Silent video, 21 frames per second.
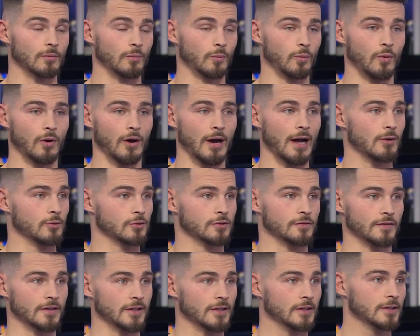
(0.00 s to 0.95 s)
what I was
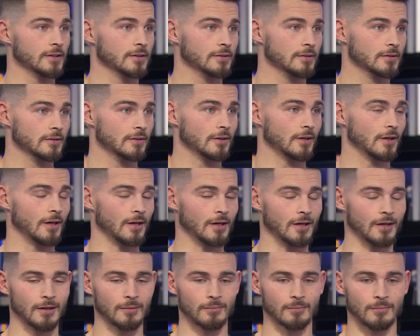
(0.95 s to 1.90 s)
feeling,
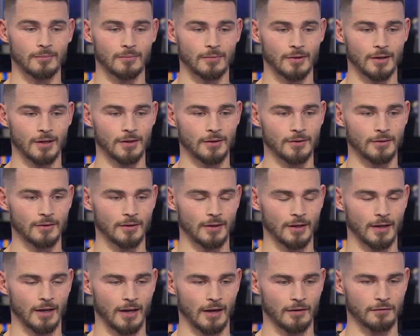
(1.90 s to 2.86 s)
and
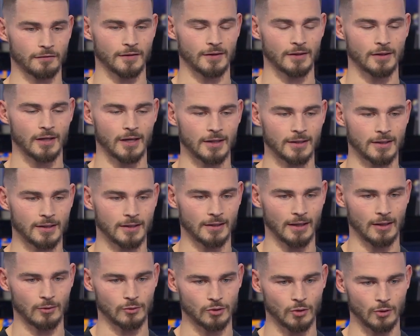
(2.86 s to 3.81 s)
I feel like
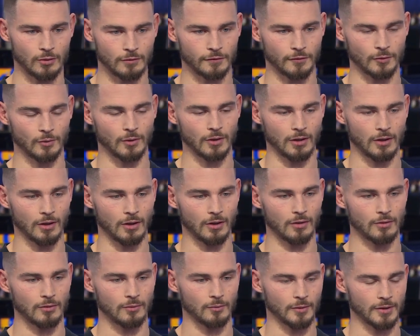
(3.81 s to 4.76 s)
I was going through a lot,
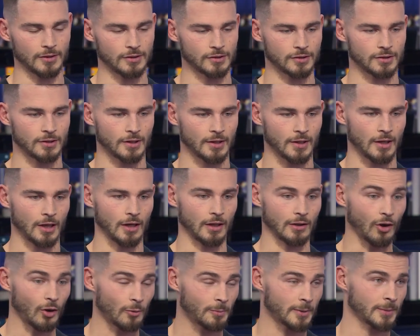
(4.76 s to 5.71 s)
which a
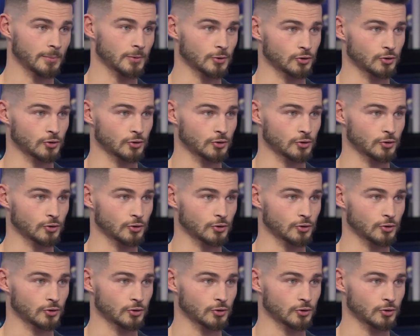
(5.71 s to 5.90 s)
lot of people